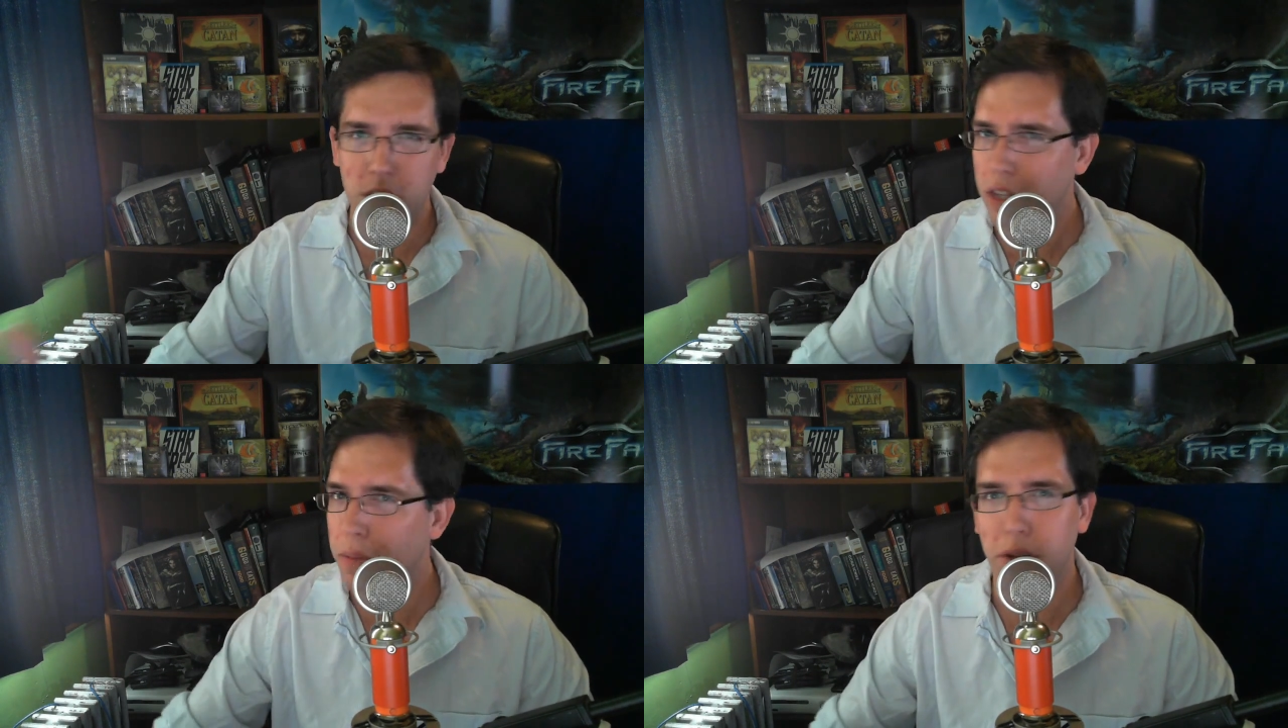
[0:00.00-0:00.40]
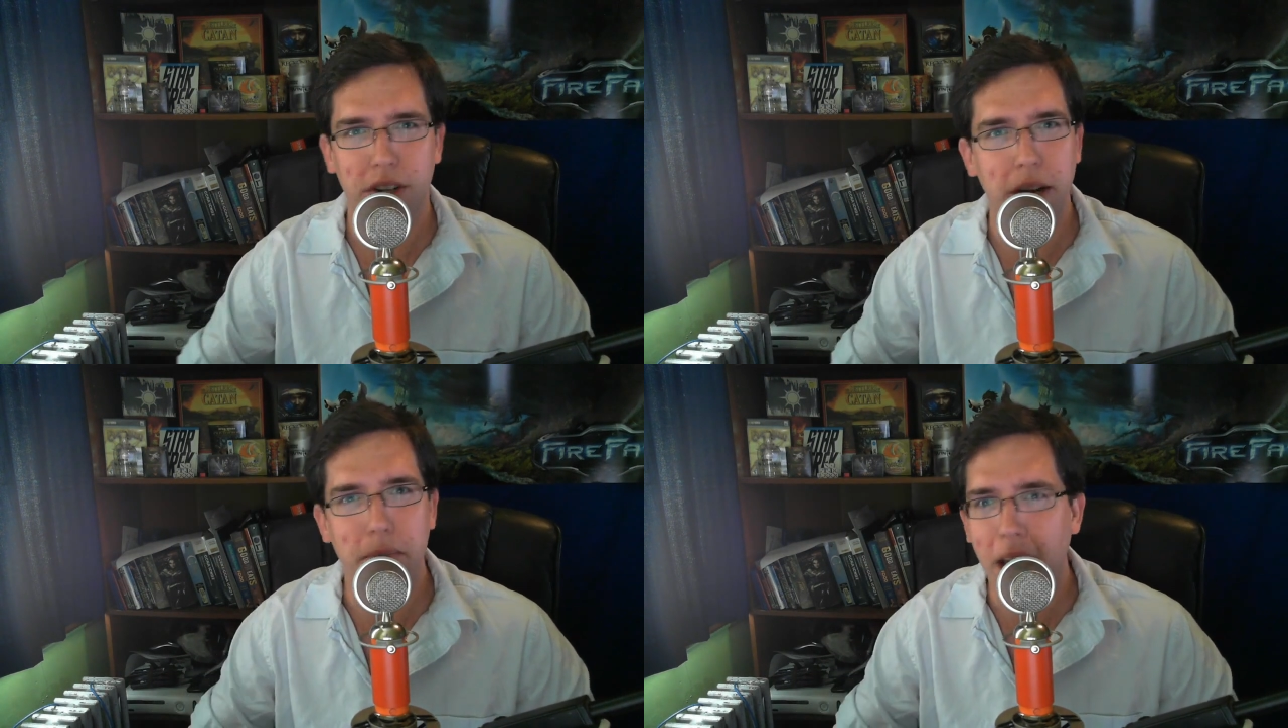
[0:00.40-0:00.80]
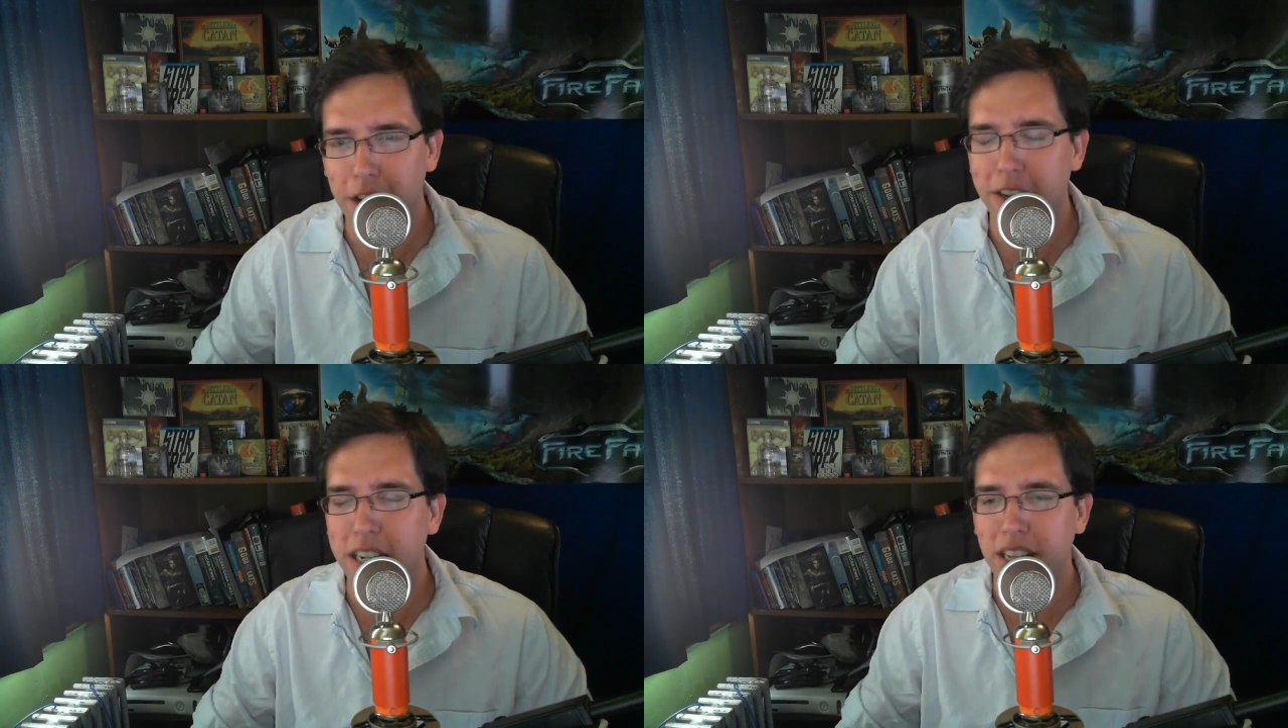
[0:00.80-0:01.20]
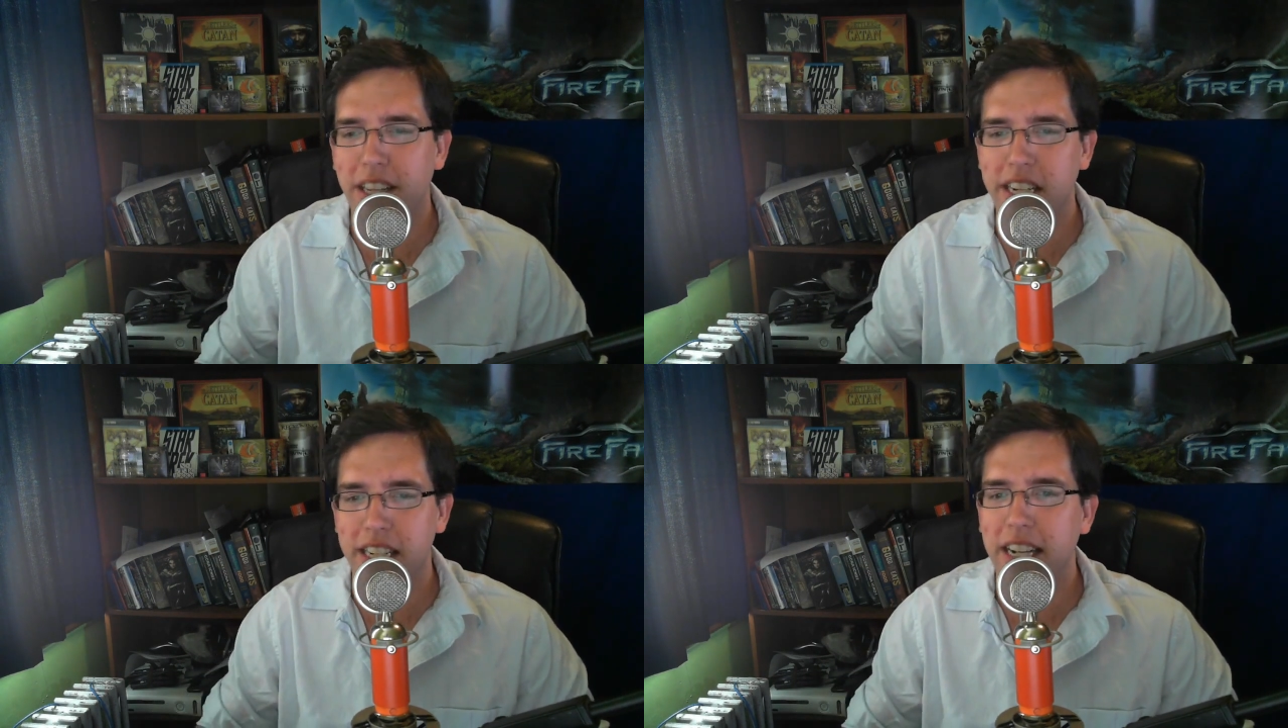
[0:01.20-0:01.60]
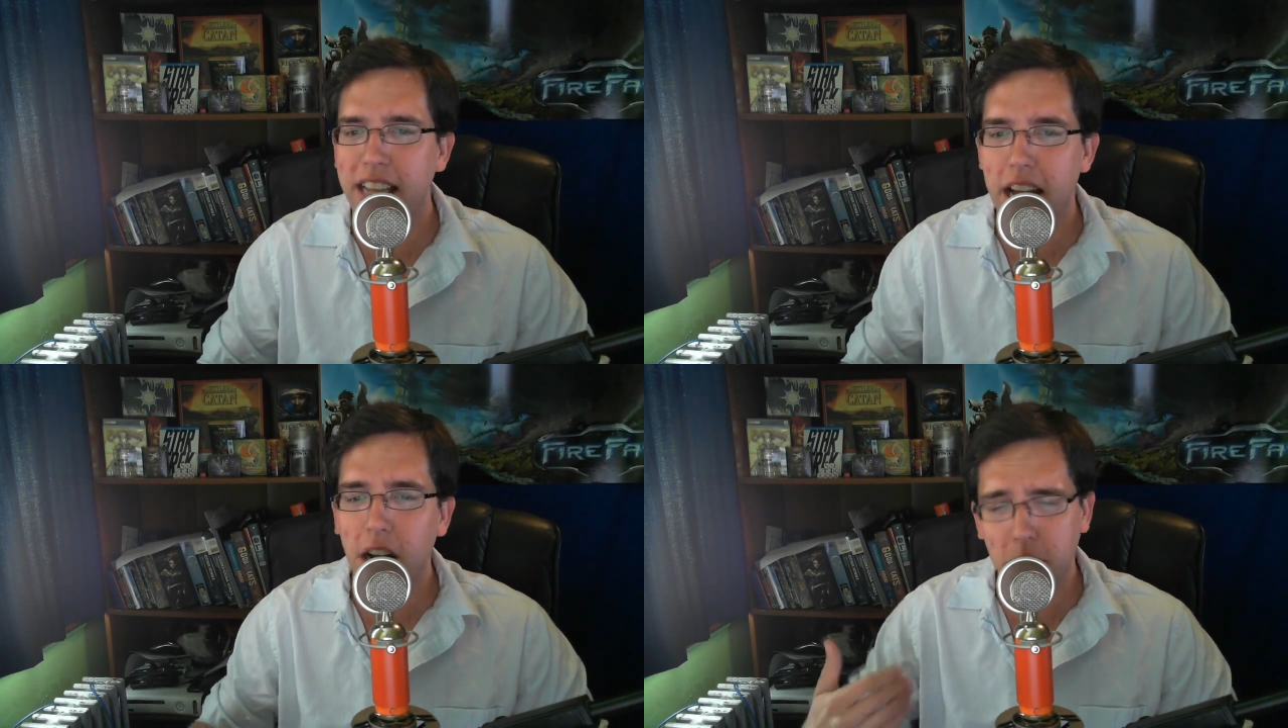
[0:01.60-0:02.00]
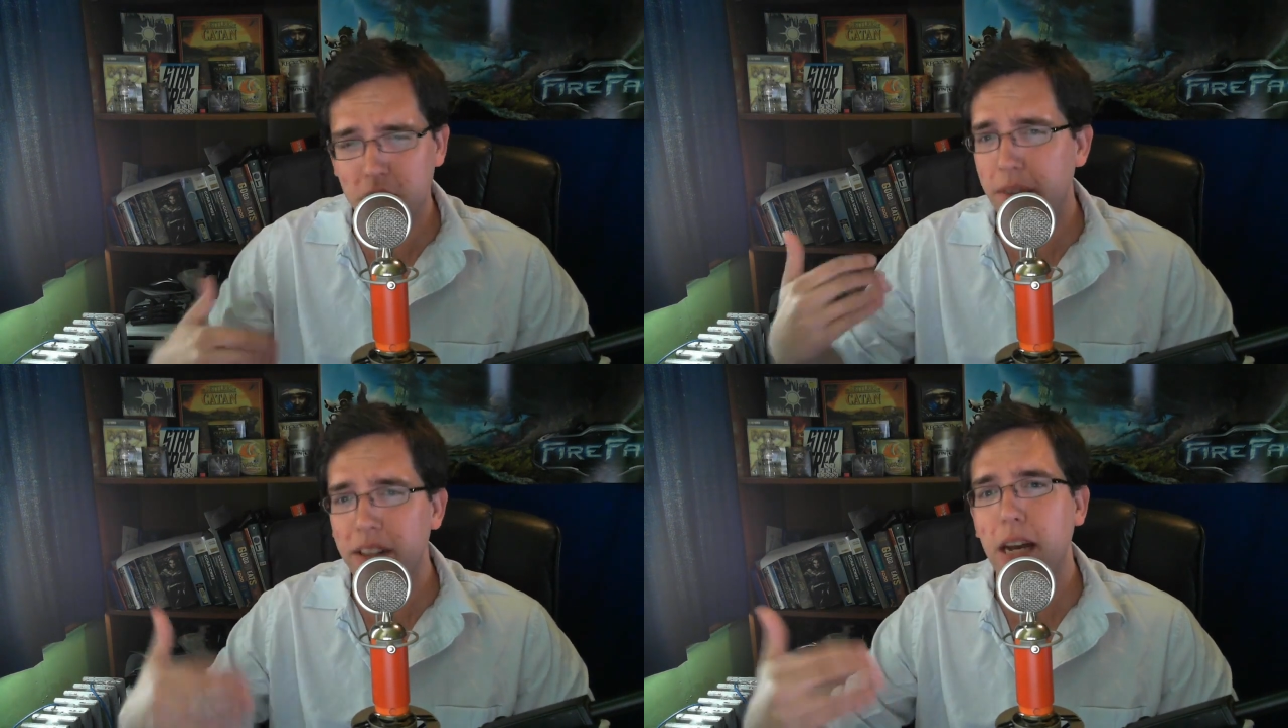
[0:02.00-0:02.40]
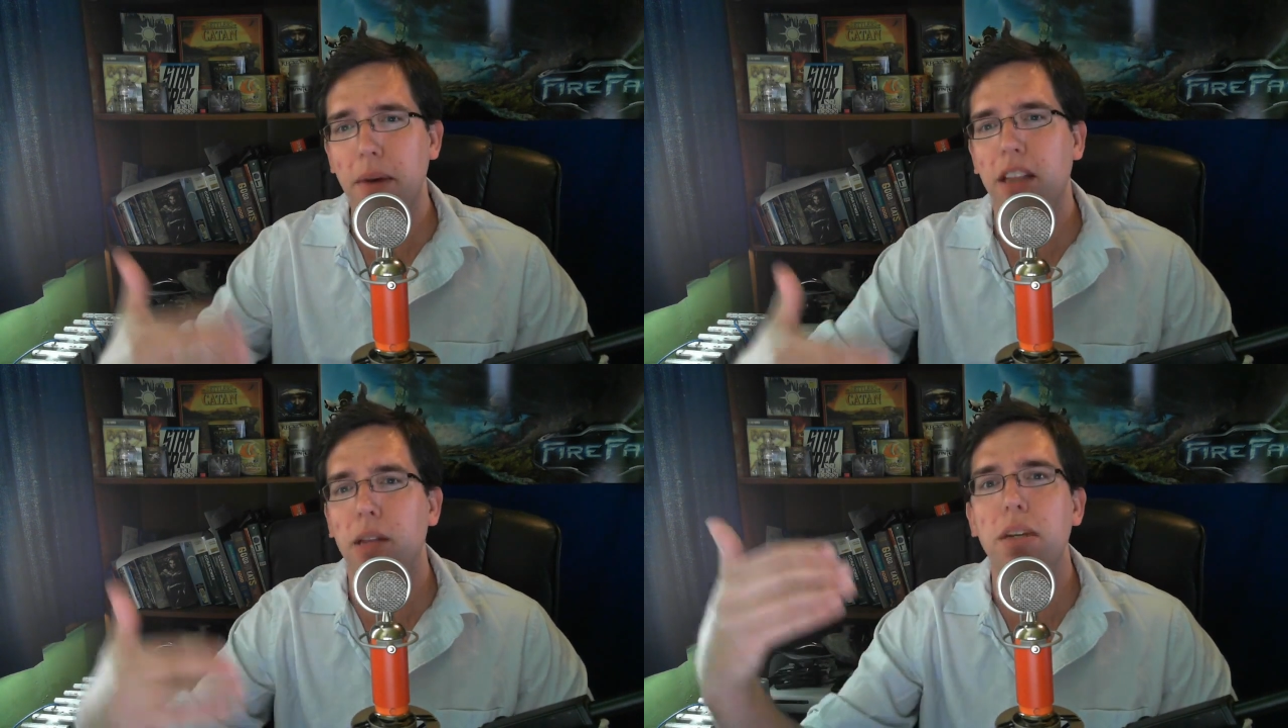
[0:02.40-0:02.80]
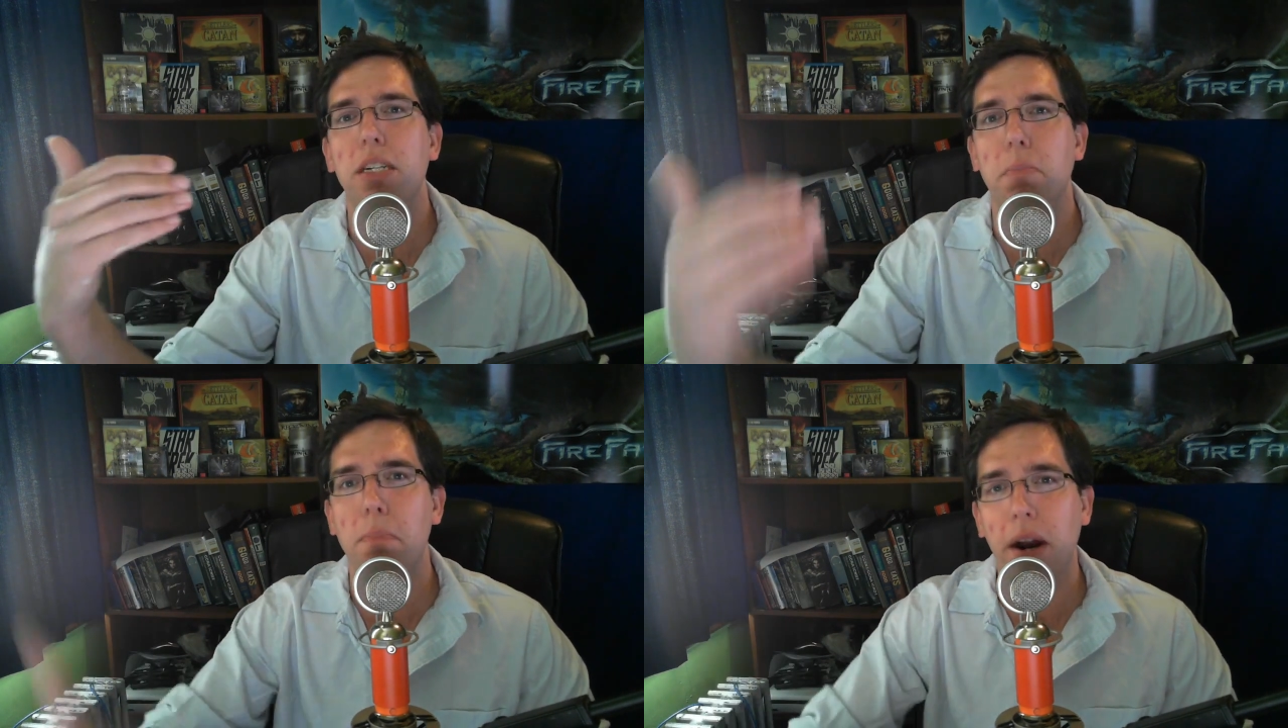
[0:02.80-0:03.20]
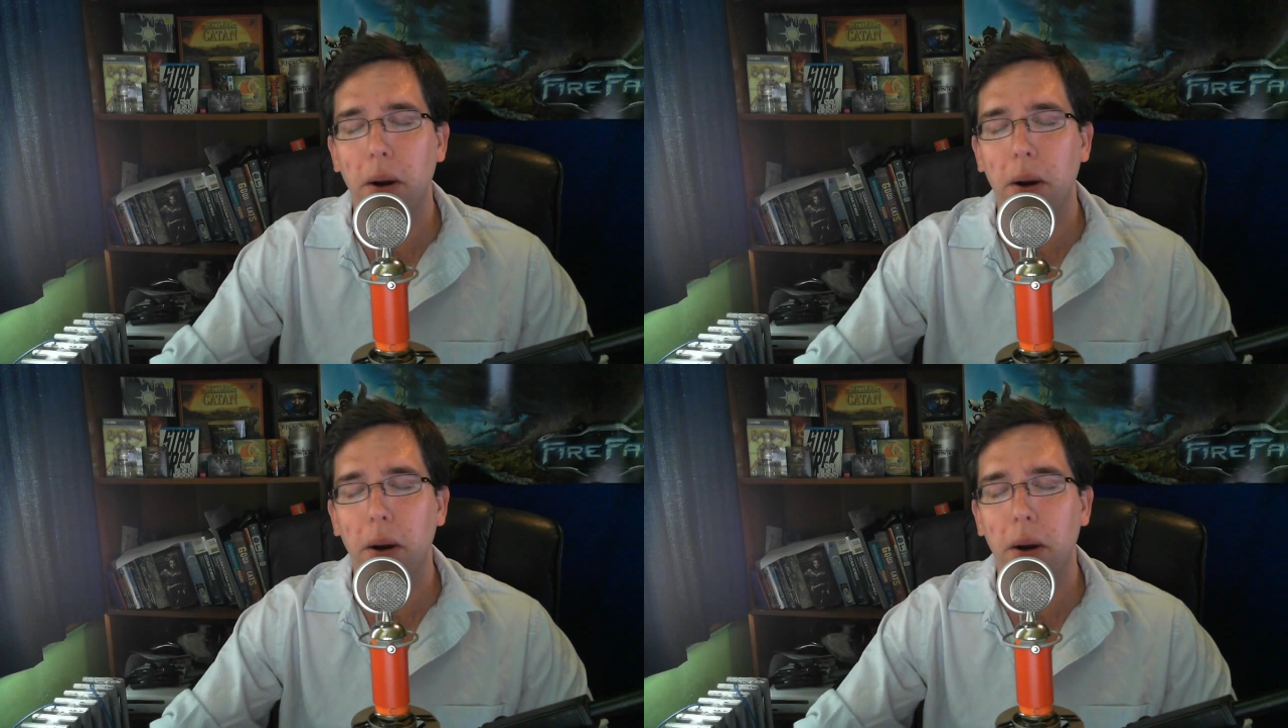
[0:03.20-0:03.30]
with the built-in batteries and things like that. Almost everything about them is better.